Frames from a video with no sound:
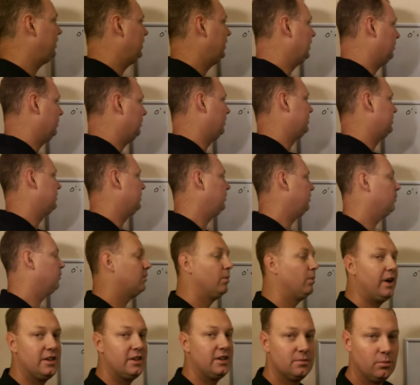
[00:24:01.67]
to begin with.
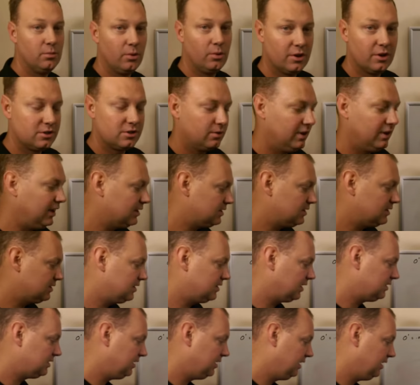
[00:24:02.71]
Everyone weighs more. So he gets
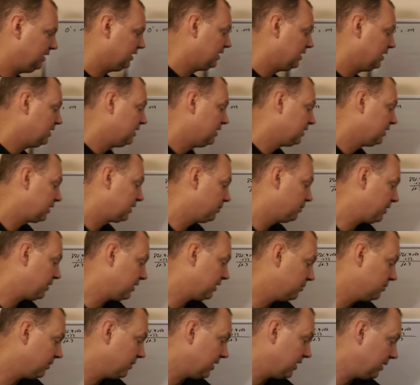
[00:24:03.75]
60
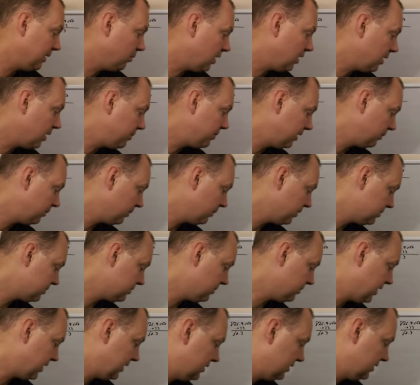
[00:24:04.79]
compared to my whopping, what was
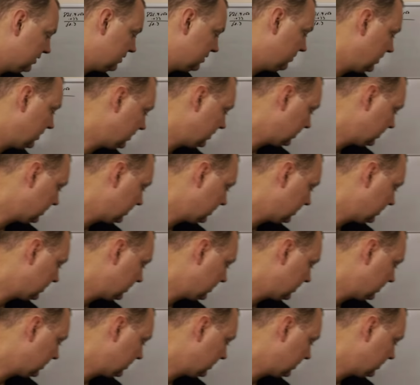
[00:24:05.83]
mine just a